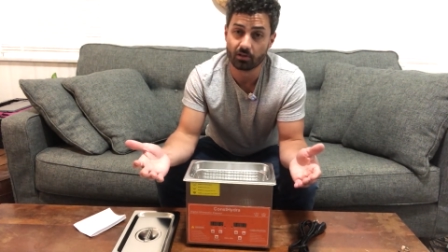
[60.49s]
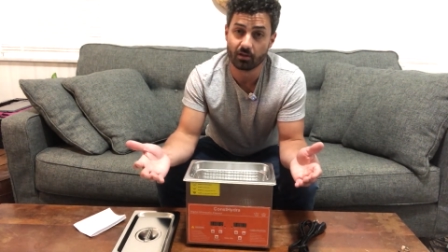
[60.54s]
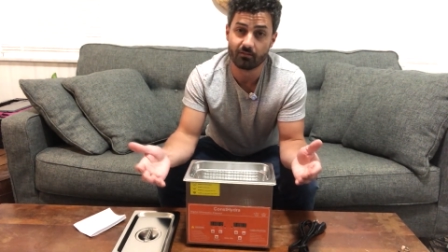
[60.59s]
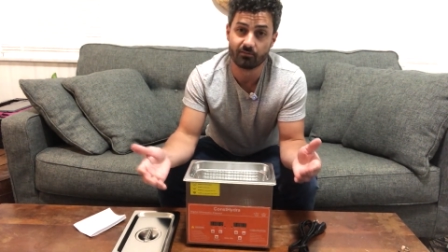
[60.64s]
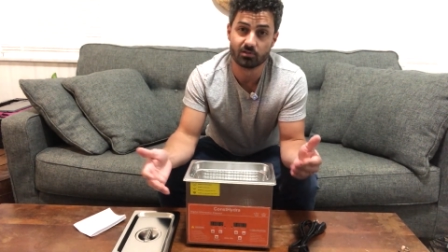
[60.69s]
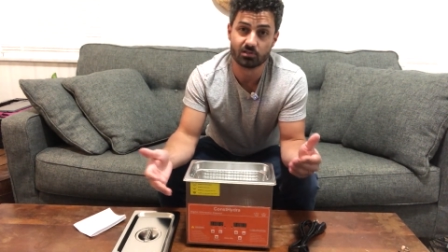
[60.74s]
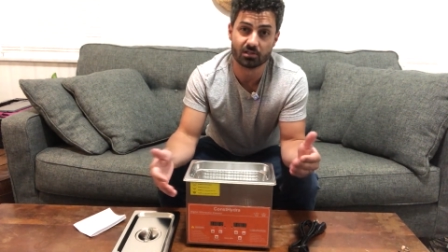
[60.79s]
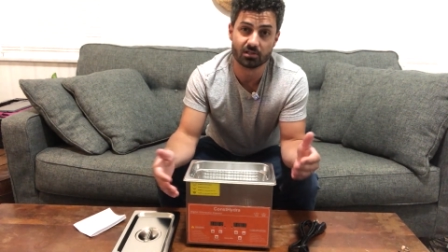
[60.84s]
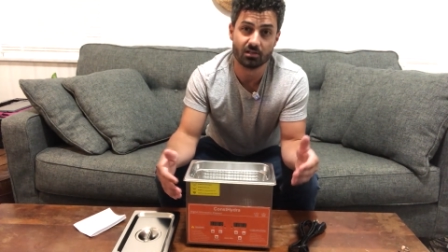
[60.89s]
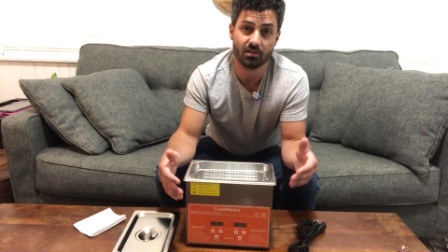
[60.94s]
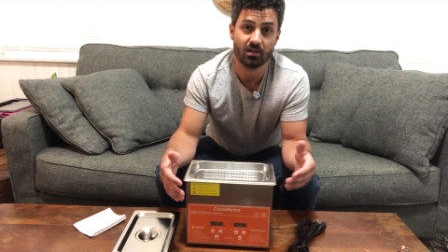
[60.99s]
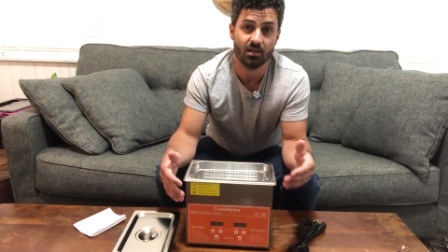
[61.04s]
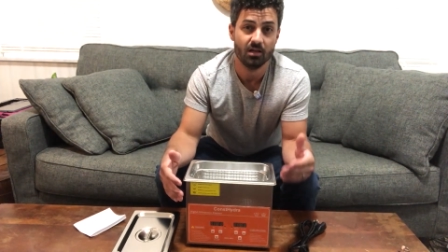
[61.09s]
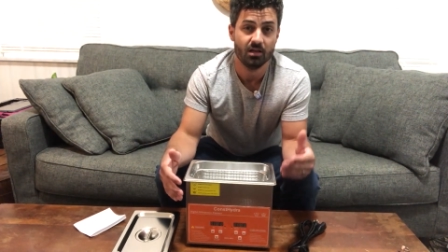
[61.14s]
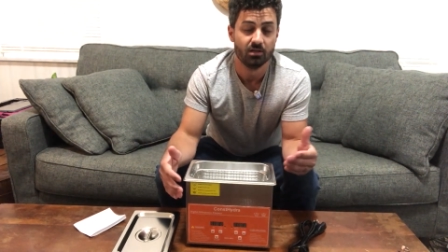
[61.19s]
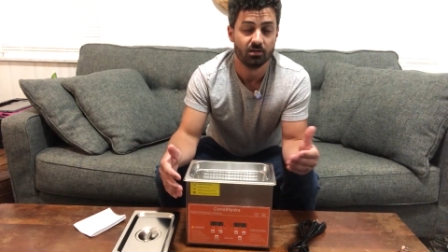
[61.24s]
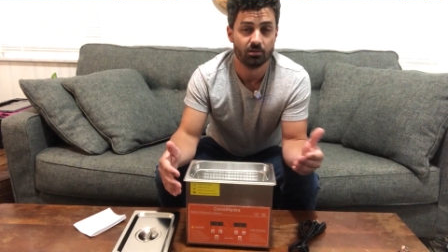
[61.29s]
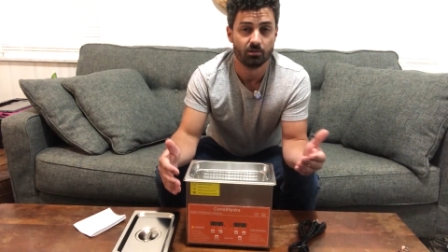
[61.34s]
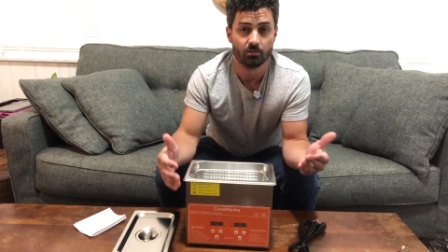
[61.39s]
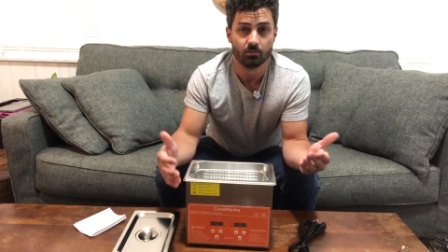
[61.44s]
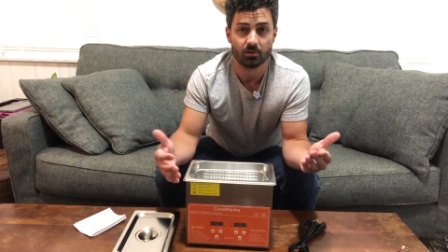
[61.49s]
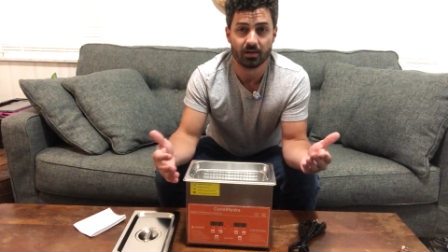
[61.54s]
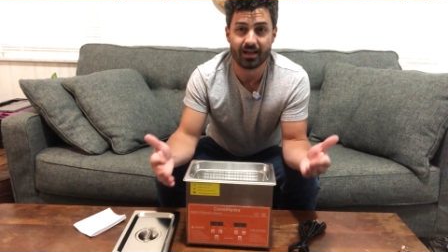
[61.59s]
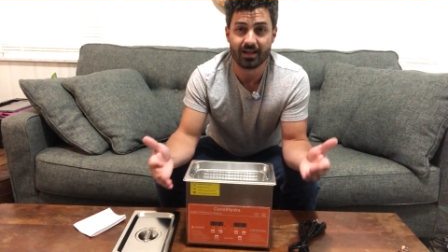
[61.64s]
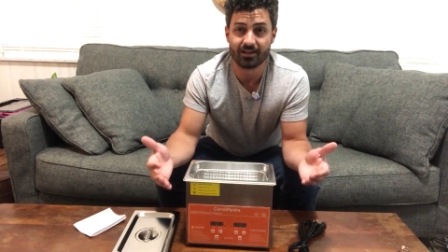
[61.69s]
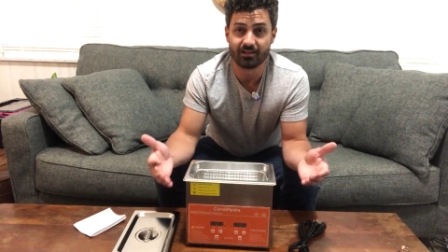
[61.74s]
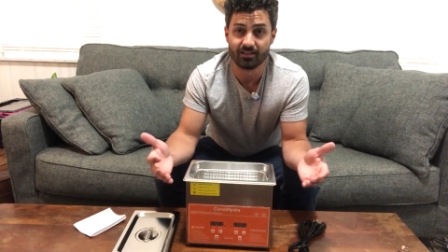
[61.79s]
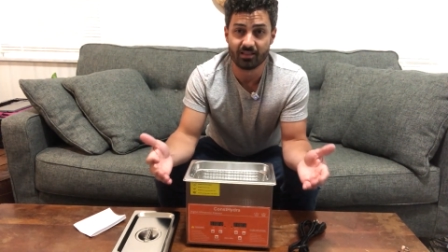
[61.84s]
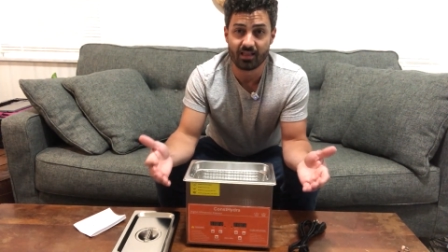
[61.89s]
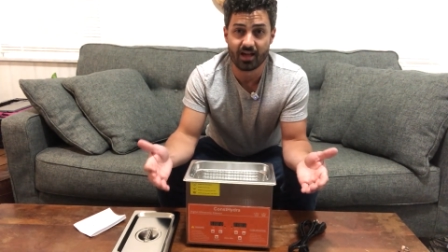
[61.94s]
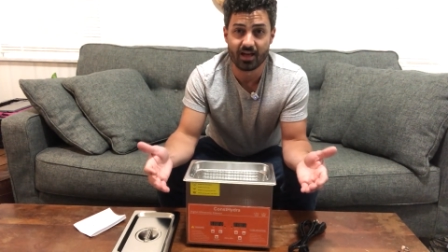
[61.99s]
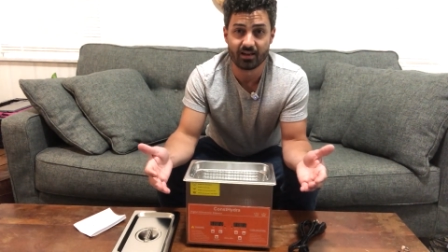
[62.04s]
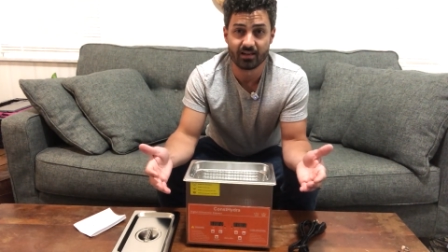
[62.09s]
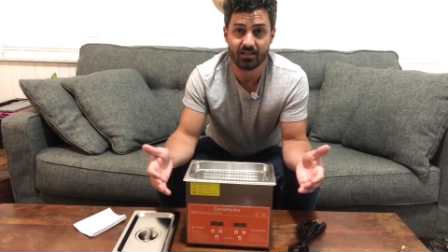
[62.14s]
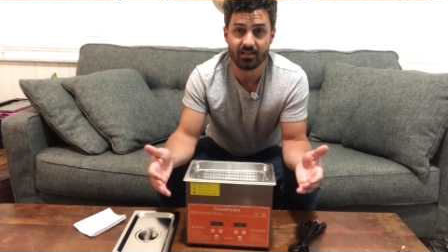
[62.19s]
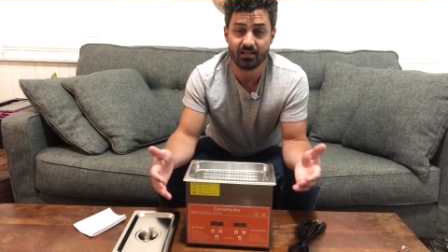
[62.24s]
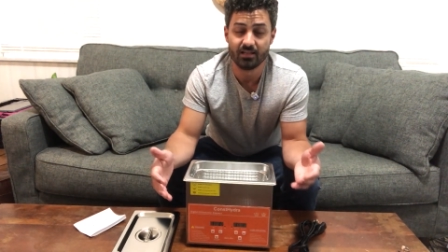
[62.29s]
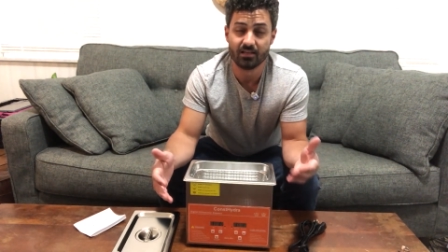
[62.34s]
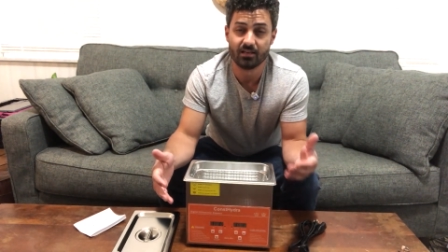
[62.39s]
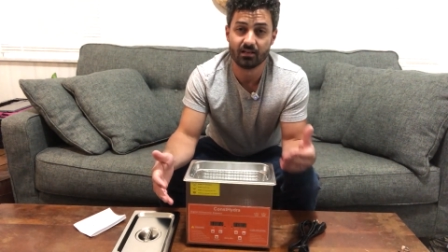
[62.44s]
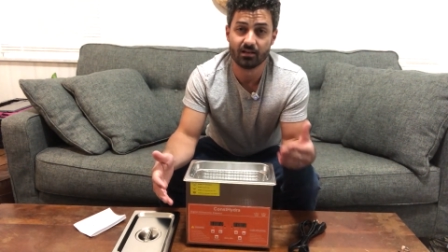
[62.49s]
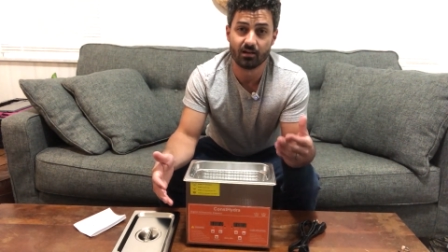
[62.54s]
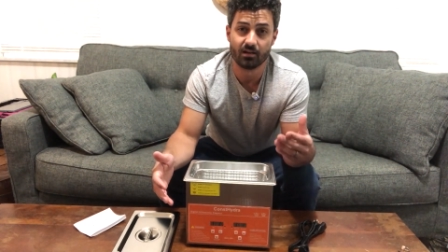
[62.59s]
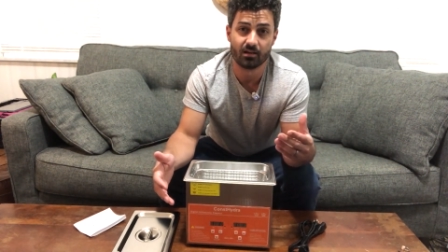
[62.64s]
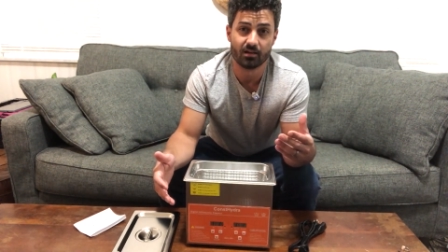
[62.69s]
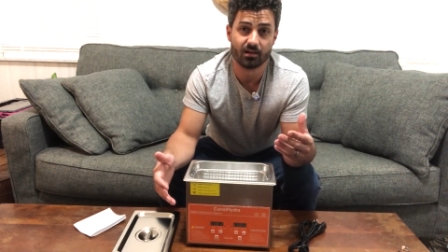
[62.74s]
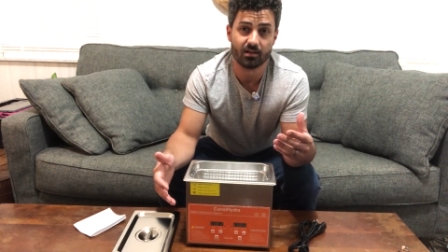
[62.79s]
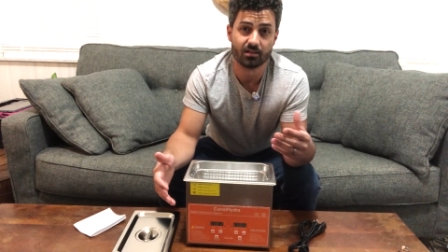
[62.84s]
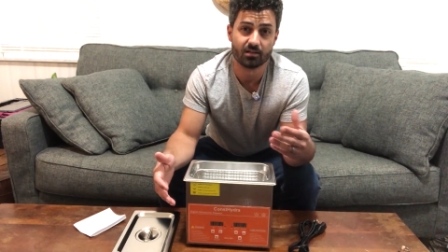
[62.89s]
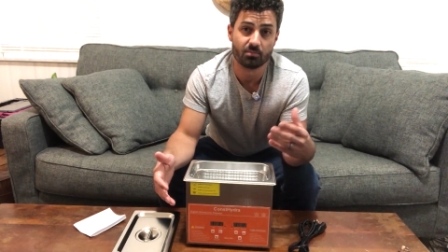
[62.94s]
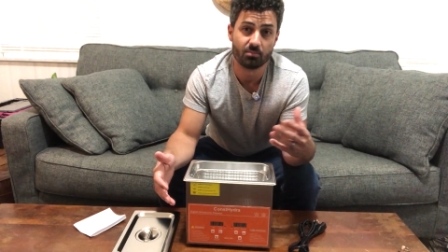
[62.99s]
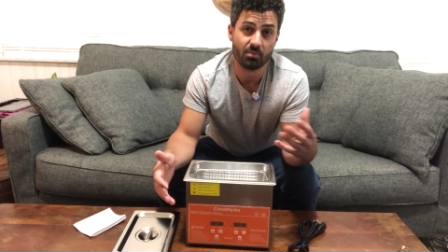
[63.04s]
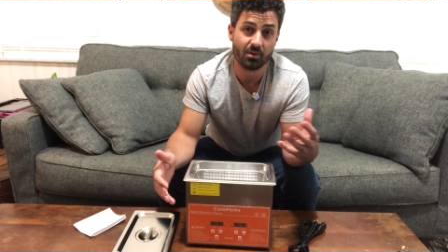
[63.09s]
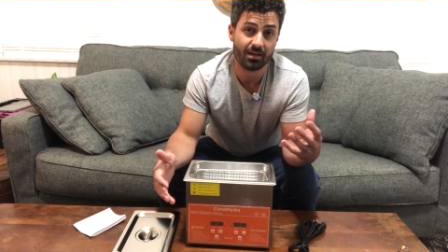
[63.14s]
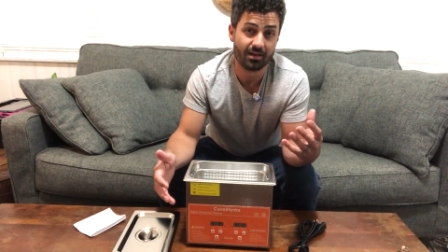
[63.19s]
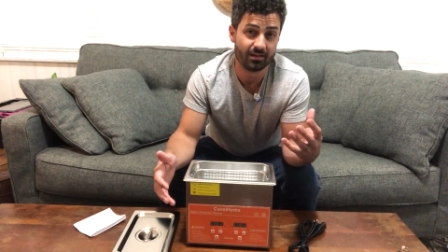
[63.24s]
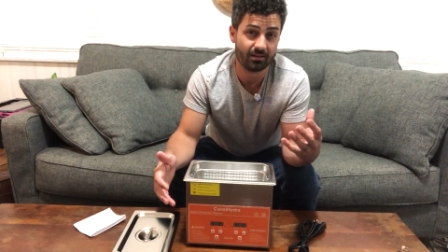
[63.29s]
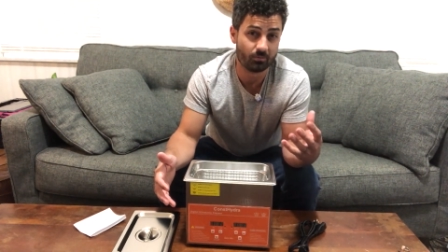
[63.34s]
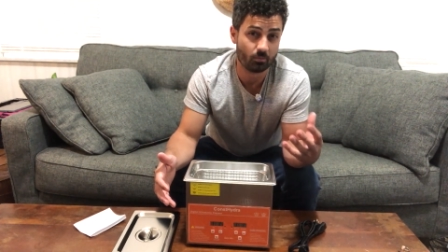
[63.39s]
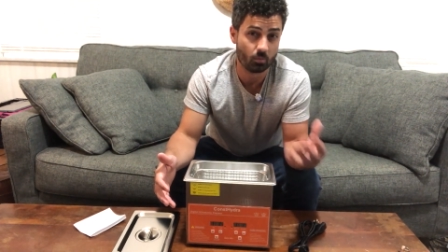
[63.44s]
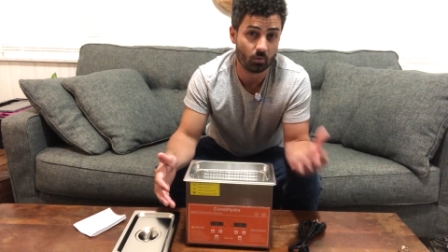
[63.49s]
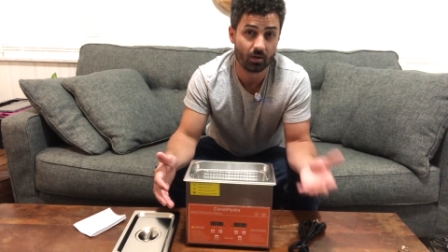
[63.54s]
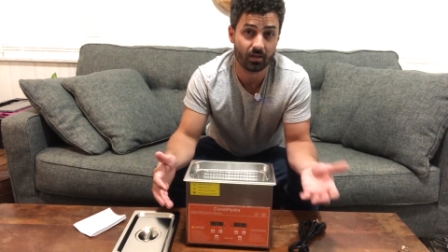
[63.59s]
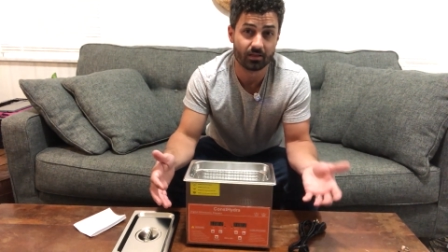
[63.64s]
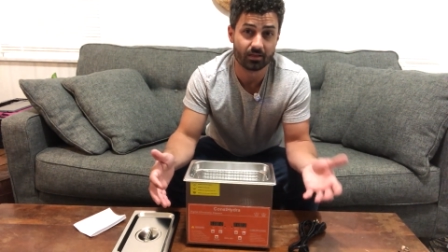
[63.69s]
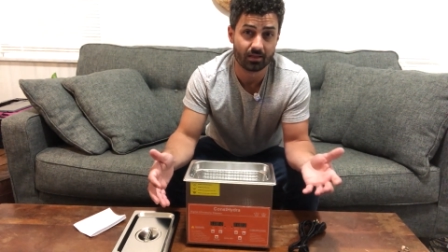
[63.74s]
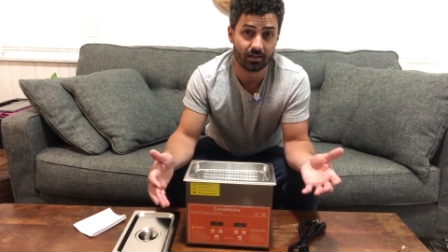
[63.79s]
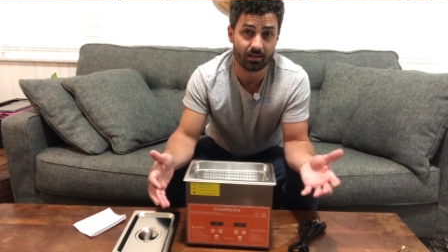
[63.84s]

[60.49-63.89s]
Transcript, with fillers: Obviously, you don't want to add a lot of heat uh, depending what